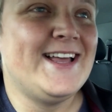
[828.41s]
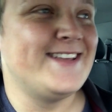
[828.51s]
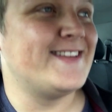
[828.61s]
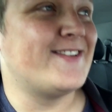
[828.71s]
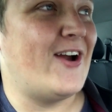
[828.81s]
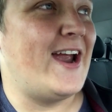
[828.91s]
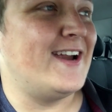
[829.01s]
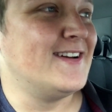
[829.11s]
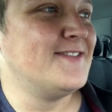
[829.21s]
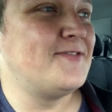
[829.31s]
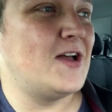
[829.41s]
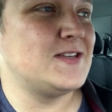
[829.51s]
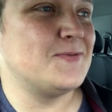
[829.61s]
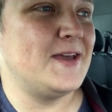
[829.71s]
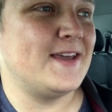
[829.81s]
This is great.
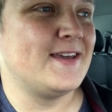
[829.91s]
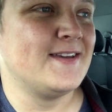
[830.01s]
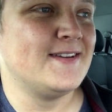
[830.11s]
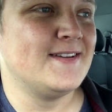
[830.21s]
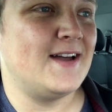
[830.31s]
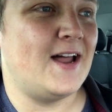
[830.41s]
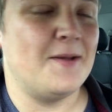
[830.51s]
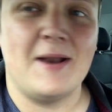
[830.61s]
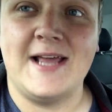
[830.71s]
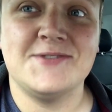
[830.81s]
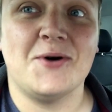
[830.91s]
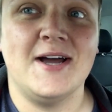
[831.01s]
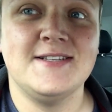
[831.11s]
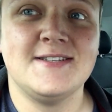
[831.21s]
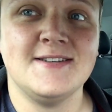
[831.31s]
First week and I'm late
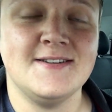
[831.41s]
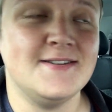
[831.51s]
twice.